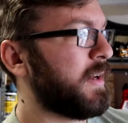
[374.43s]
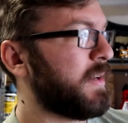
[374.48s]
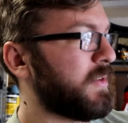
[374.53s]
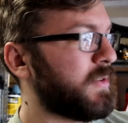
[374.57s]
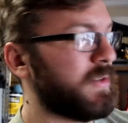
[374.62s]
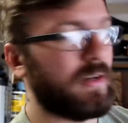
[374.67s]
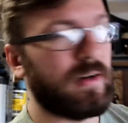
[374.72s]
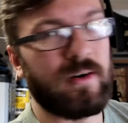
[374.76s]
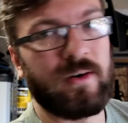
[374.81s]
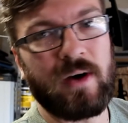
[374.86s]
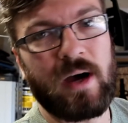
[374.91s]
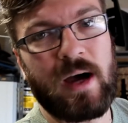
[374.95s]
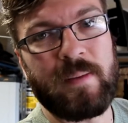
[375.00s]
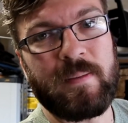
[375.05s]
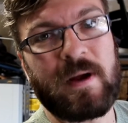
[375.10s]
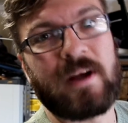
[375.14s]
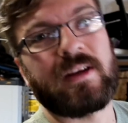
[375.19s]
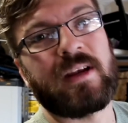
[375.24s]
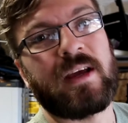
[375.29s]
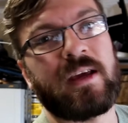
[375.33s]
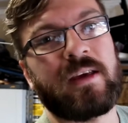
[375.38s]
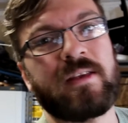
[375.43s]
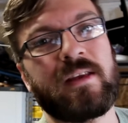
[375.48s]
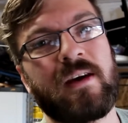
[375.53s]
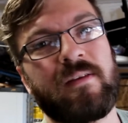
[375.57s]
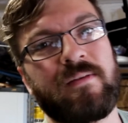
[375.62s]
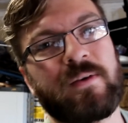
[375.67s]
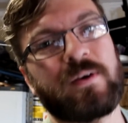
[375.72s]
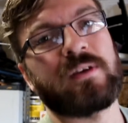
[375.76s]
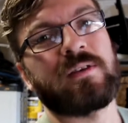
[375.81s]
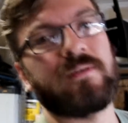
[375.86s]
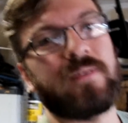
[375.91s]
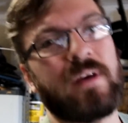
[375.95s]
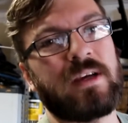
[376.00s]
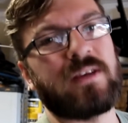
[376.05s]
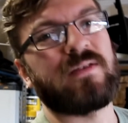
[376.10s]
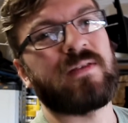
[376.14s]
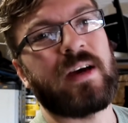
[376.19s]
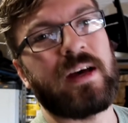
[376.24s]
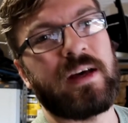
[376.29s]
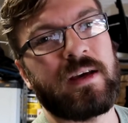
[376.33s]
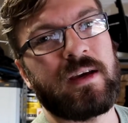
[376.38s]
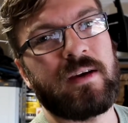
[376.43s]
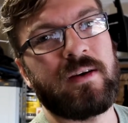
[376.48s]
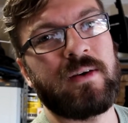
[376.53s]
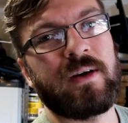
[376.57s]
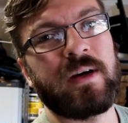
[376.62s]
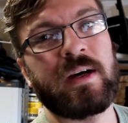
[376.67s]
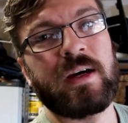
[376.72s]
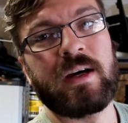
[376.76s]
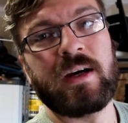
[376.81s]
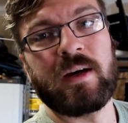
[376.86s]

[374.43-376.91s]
So I'm not taking that for its face value.